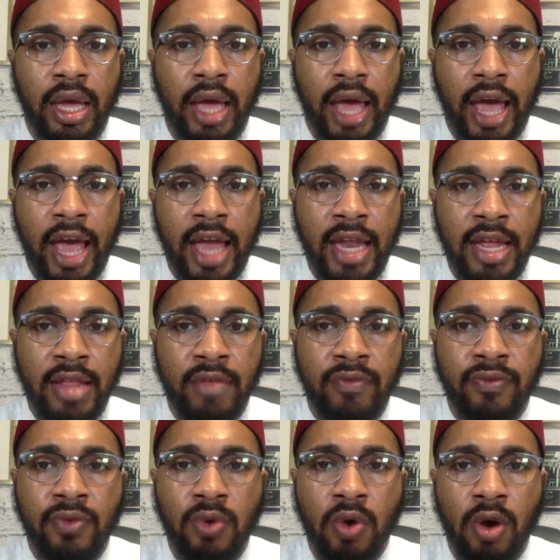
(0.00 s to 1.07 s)
and in the
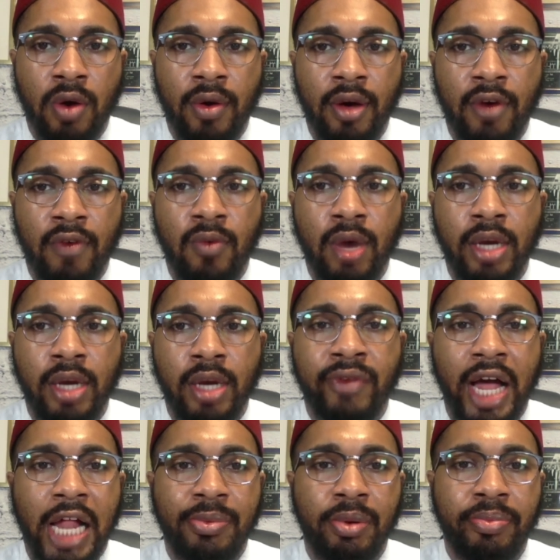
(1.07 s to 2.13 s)
form of one
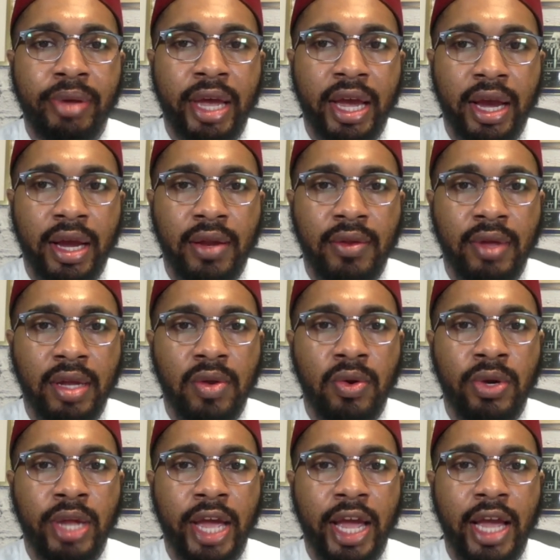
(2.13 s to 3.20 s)
divinely prepared and
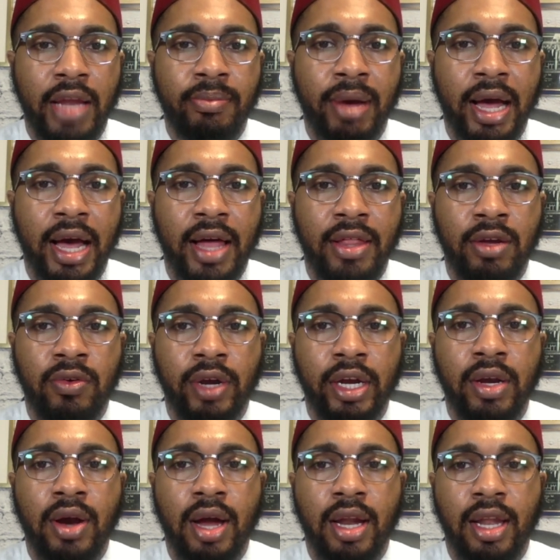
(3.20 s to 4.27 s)
ordained by the great
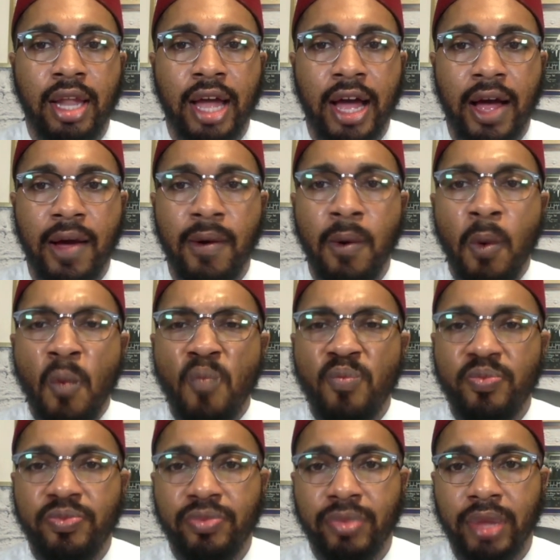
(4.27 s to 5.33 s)
God Allah,
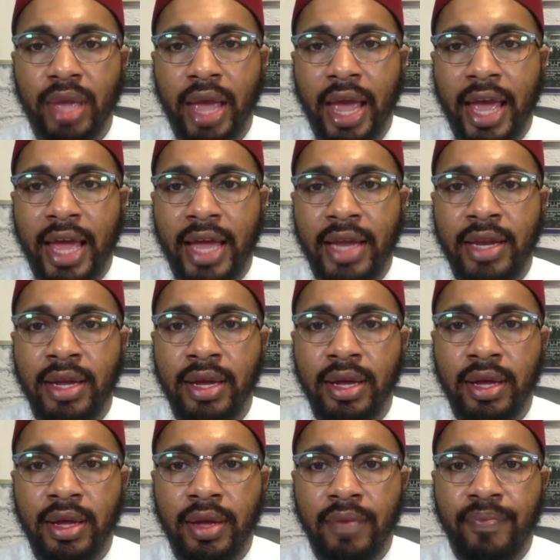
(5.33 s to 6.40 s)
and
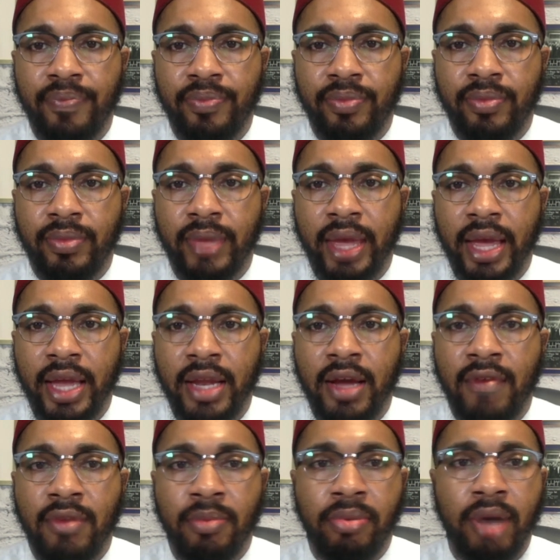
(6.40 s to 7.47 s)
end
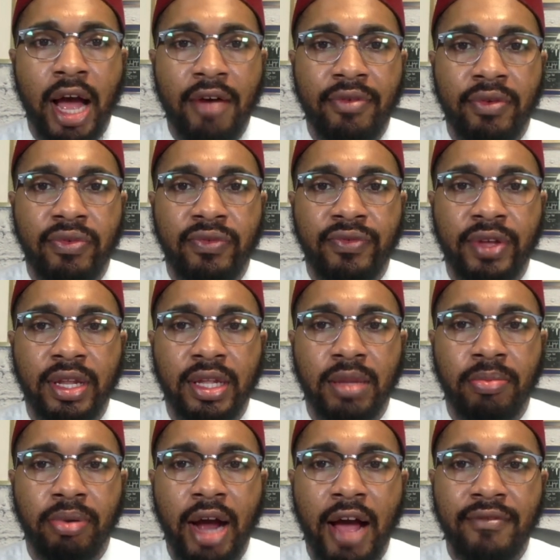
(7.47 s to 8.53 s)
of the prophet, fulfilling the
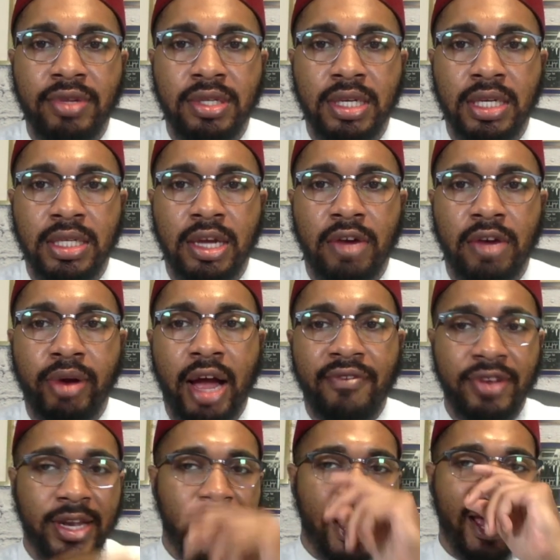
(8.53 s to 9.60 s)
prophecies of
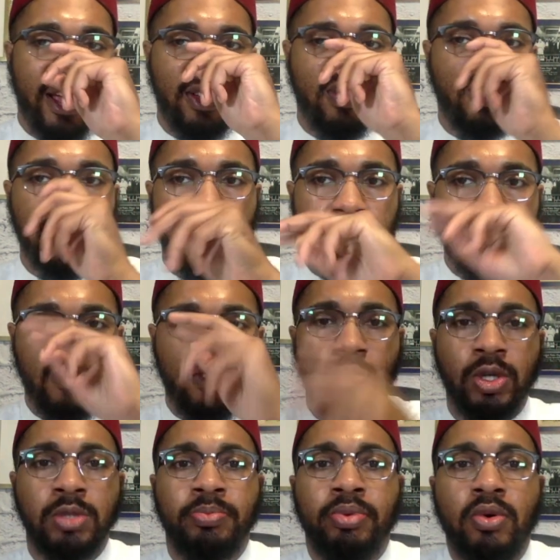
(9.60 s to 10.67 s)
Prophet Daniel,
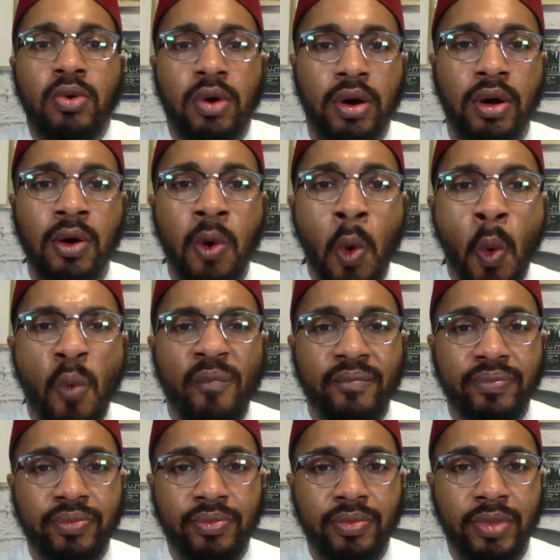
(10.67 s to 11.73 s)
which bore
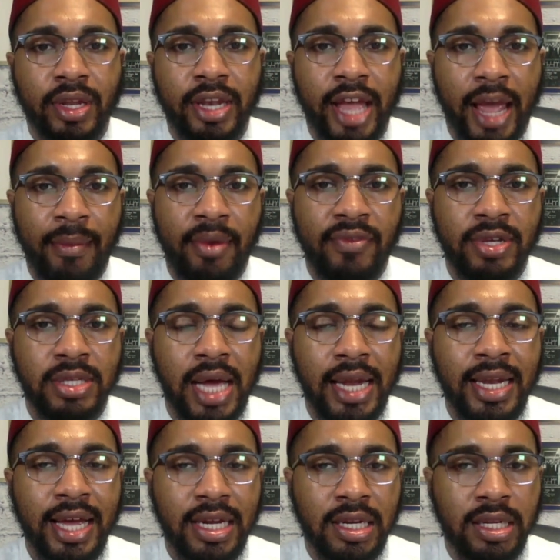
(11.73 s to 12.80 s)
the name of his
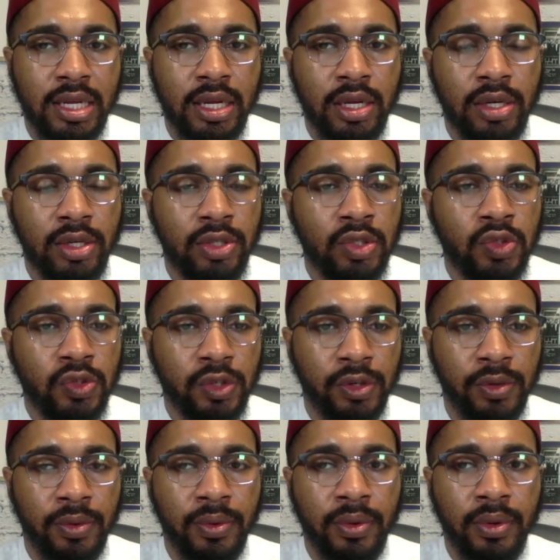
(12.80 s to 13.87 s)
identity, Drew.